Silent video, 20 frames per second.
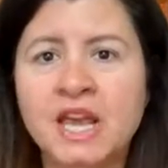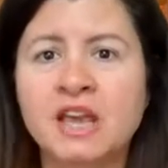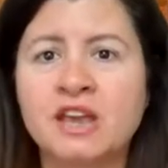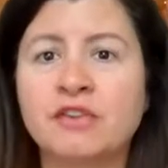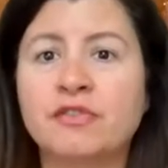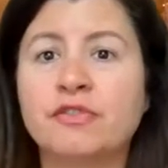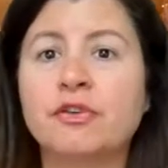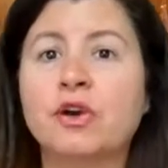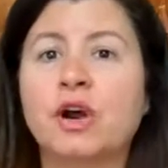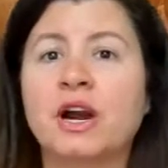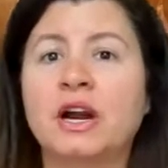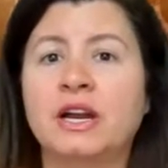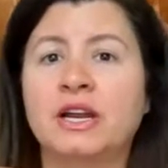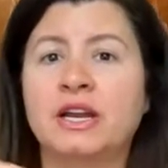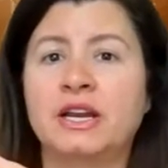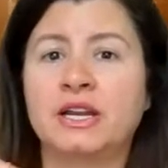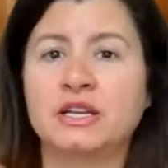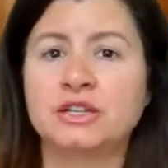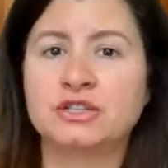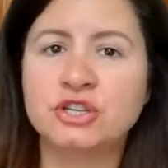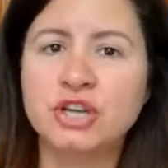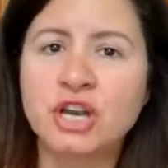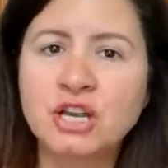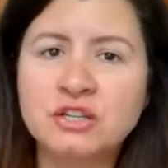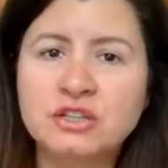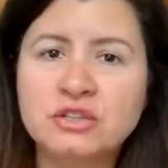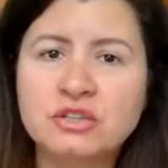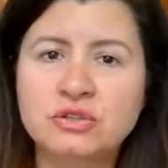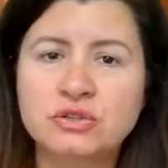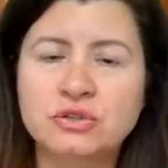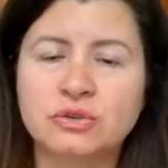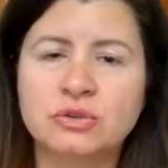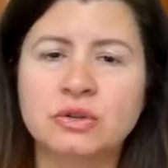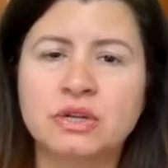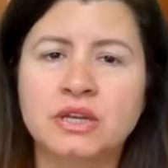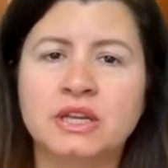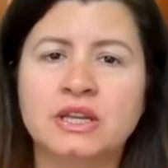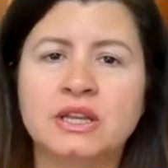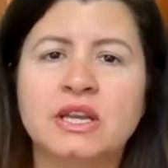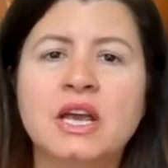If you are an exchange
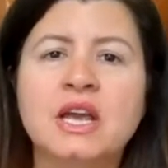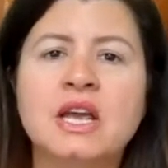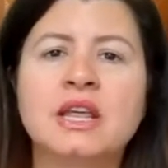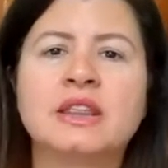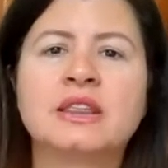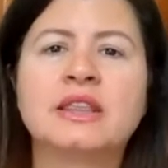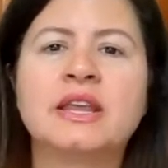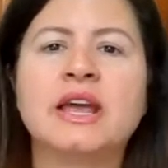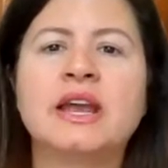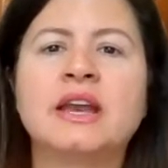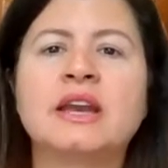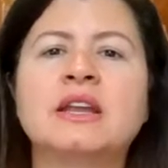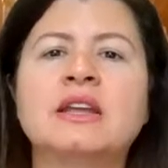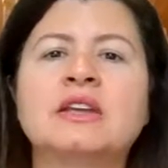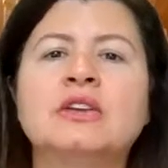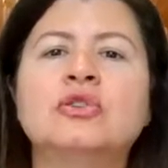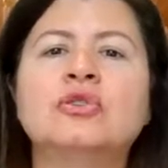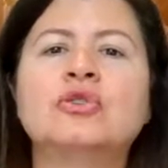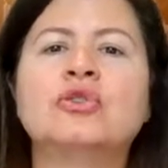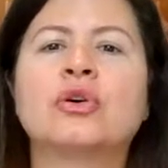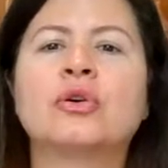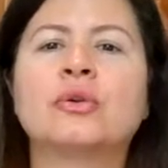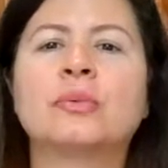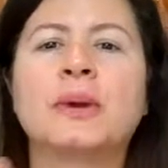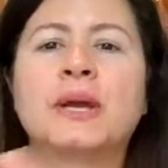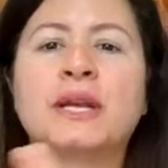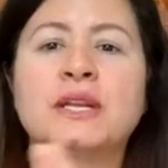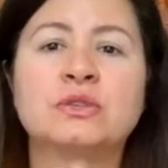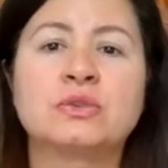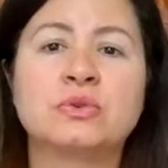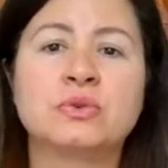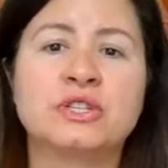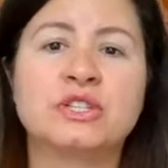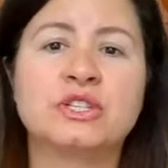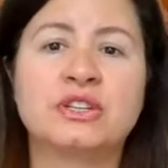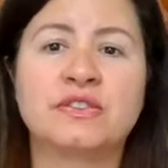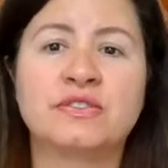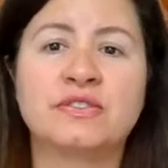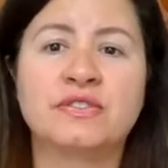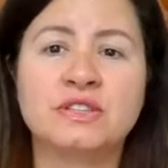student, then you don't pay
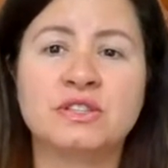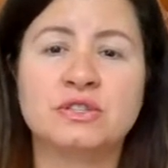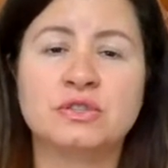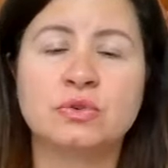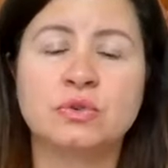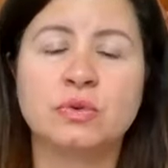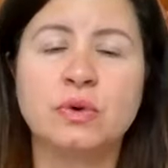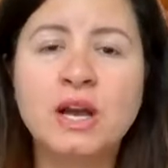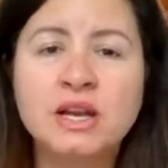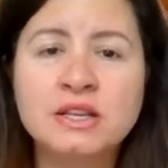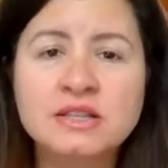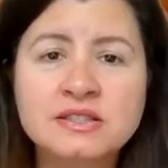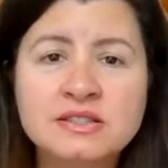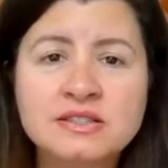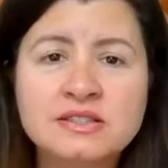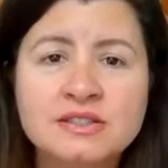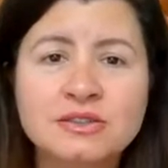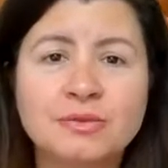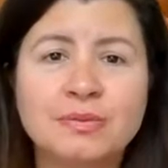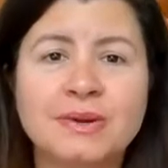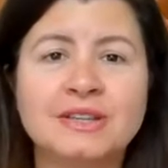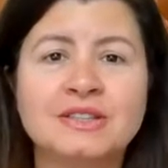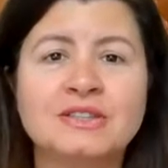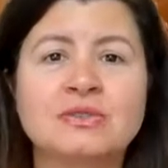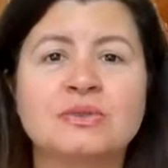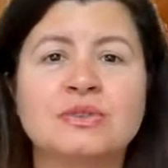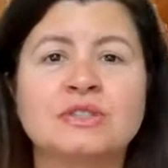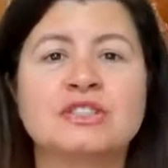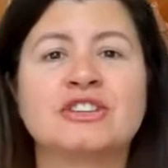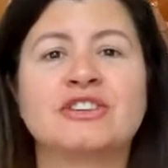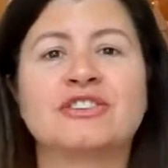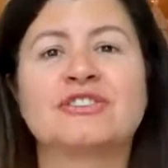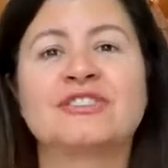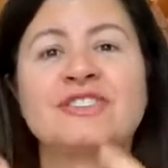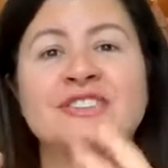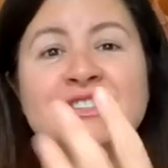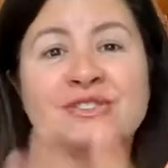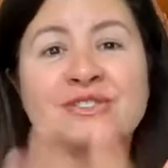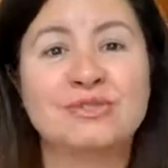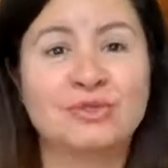tuition fees to us, you pay tuition
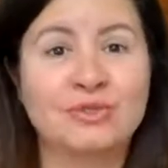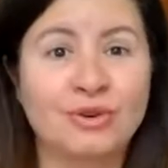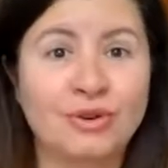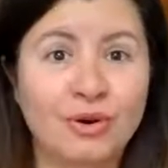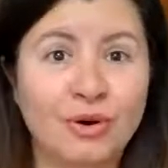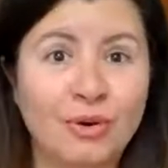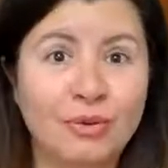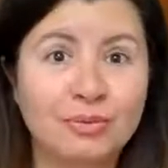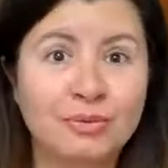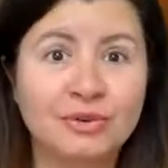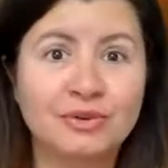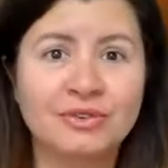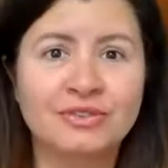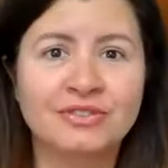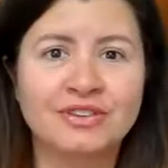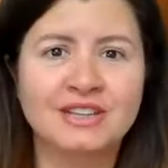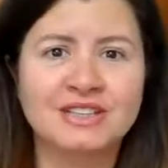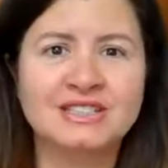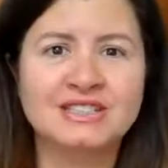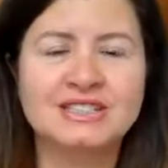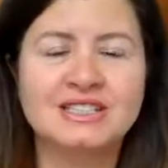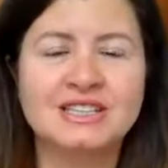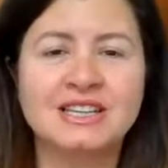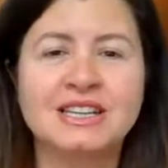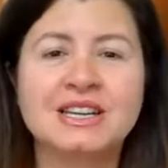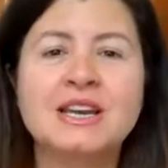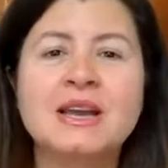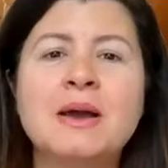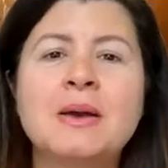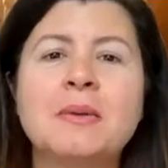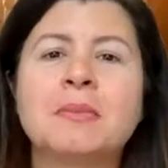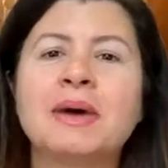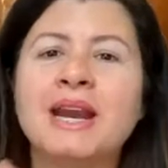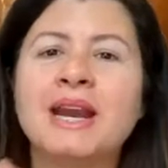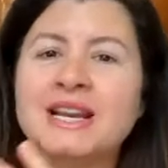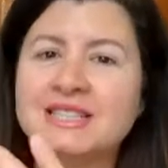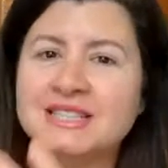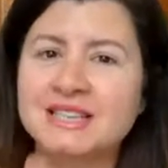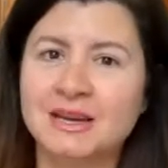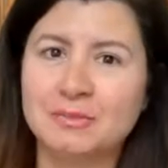fees to your home university. But
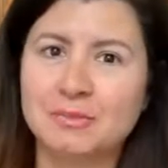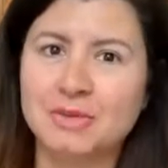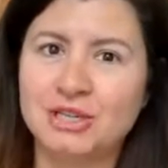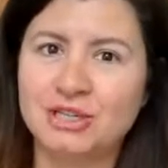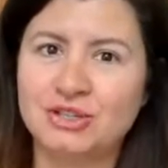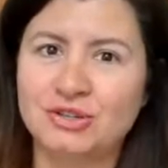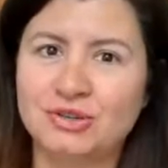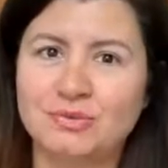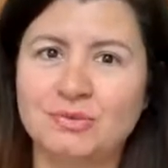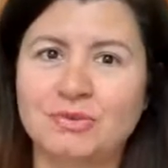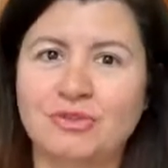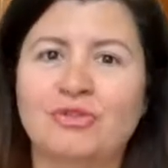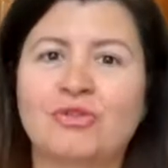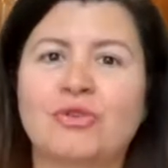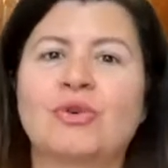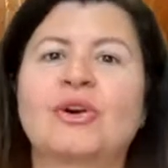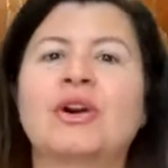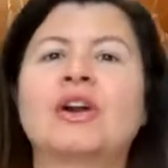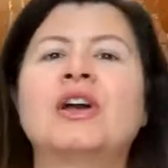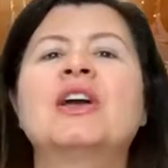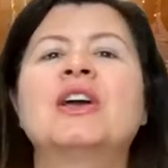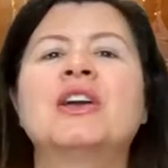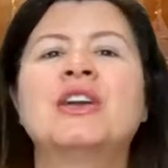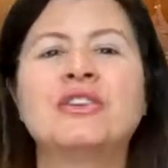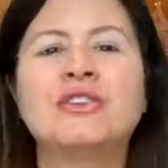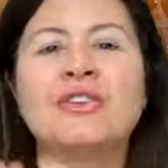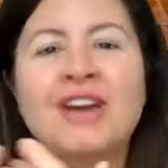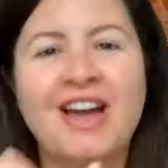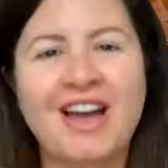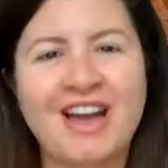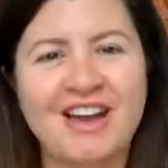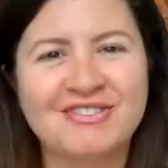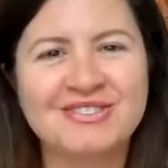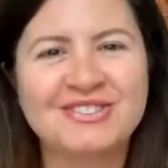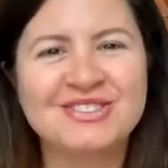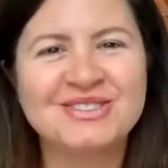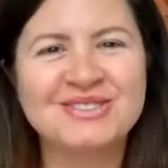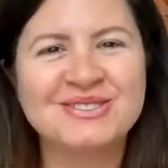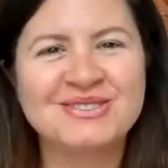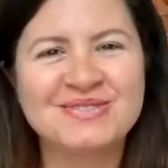as I mentioned before, you have
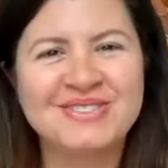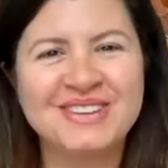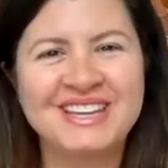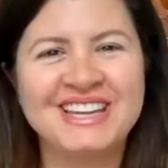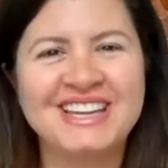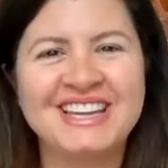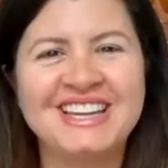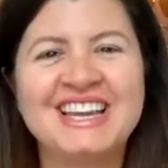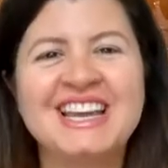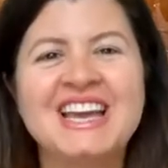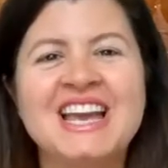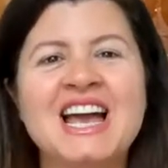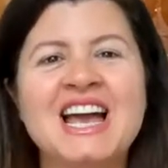to be